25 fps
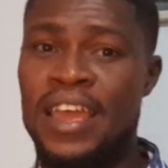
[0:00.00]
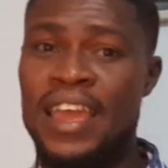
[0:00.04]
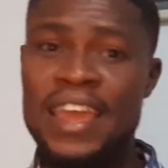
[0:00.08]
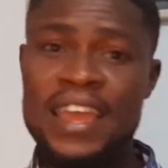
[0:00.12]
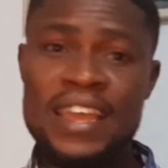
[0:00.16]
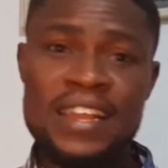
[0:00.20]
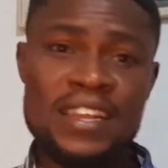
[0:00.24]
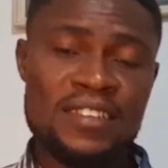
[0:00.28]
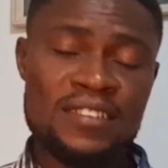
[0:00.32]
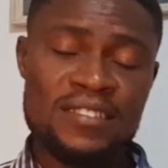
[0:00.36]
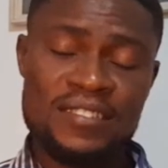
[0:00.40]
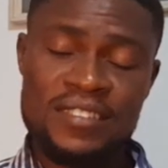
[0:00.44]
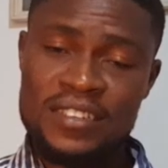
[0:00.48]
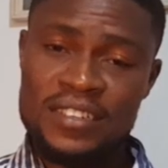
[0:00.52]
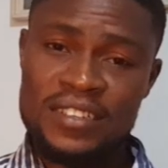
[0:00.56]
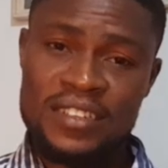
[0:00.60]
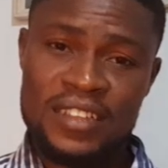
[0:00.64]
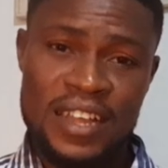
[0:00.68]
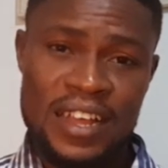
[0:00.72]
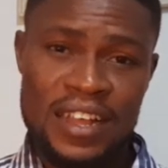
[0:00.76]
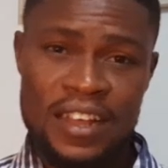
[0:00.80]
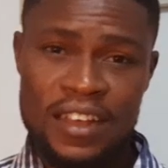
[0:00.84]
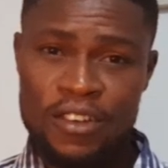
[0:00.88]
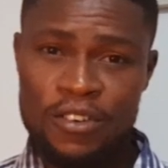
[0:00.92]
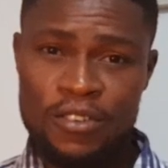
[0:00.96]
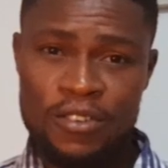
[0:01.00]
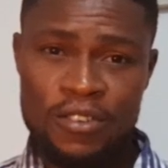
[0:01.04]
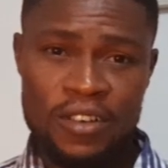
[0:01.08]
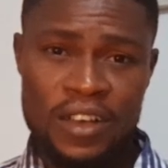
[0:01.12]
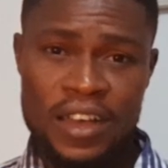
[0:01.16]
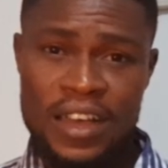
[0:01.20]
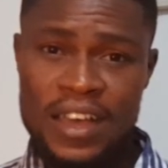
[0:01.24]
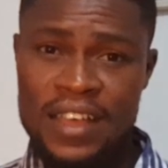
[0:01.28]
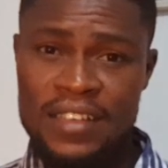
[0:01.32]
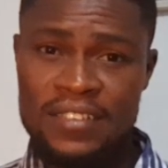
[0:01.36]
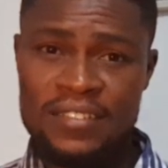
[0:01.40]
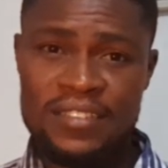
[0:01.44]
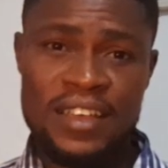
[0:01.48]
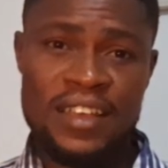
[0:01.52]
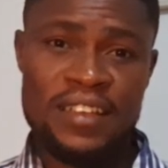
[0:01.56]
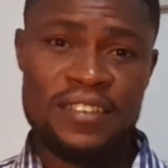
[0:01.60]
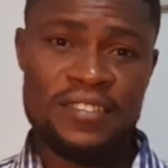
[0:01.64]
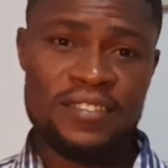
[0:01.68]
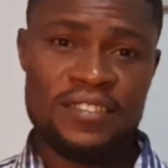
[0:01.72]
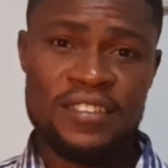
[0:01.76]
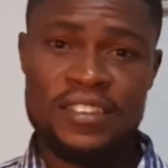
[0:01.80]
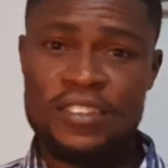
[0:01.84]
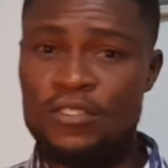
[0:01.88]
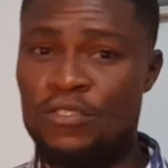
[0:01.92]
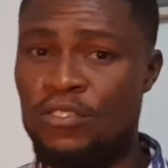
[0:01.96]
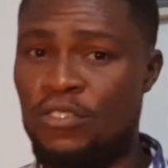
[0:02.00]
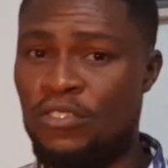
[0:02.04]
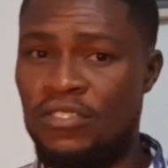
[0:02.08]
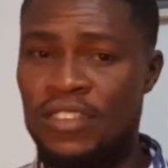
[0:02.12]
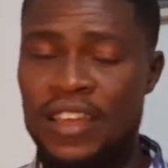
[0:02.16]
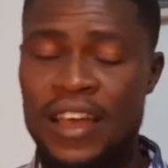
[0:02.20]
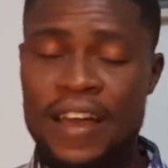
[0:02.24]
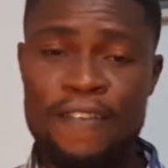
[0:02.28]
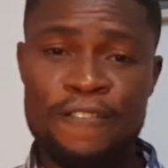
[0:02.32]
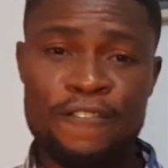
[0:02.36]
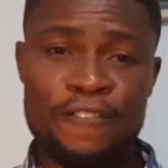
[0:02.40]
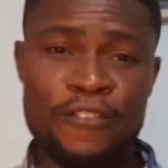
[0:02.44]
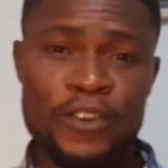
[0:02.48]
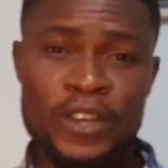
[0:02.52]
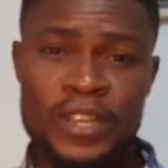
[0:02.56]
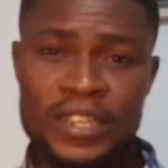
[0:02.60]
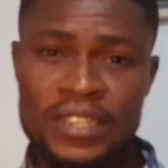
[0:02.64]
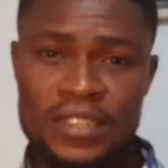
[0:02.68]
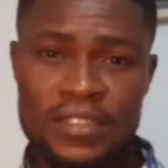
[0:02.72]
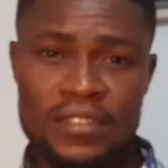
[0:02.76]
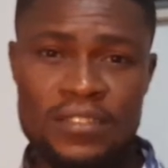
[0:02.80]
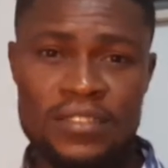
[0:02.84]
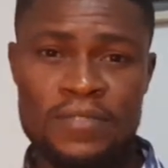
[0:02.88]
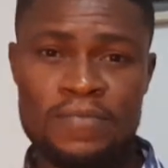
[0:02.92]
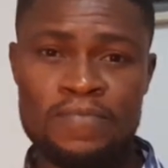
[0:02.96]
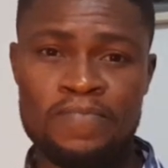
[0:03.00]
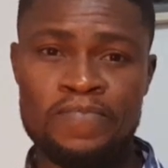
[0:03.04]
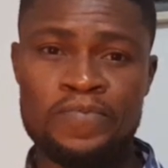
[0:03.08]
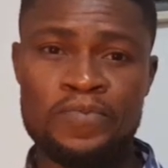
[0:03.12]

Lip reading: Anything that has NSAID, just avoid it.